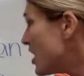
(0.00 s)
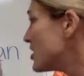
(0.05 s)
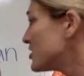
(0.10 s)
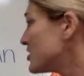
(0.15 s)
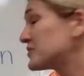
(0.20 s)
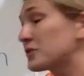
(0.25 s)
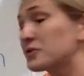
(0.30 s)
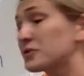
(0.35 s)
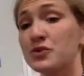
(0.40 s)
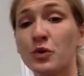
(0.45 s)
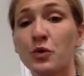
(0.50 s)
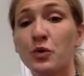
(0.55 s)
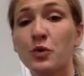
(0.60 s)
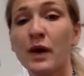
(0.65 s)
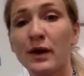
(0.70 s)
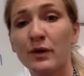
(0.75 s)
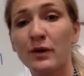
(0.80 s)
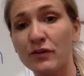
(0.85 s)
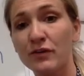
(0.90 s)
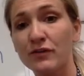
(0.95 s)
So to
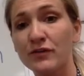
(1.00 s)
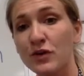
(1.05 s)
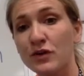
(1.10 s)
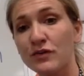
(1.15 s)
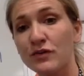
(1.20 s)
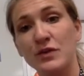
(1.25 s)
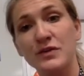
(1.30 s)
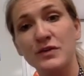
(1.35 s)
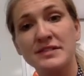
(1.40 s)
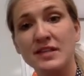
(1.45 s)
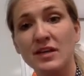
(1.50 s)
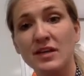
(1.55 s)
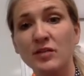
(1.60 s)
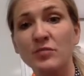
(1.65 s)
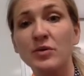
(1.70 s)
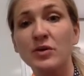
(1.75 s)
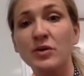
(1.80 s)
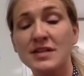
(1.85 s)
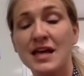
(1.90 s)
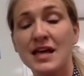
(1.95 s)
quick review of those
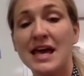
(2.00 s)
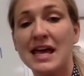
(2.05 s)
syllables,